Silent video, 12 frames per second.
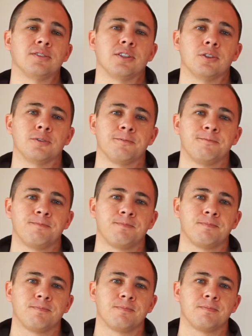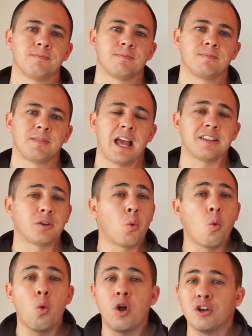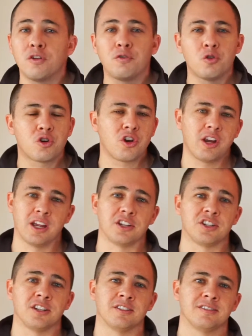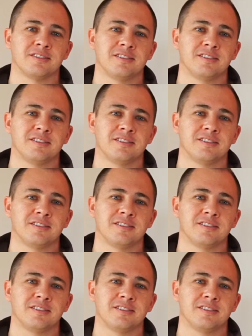you, as a wonderful creation,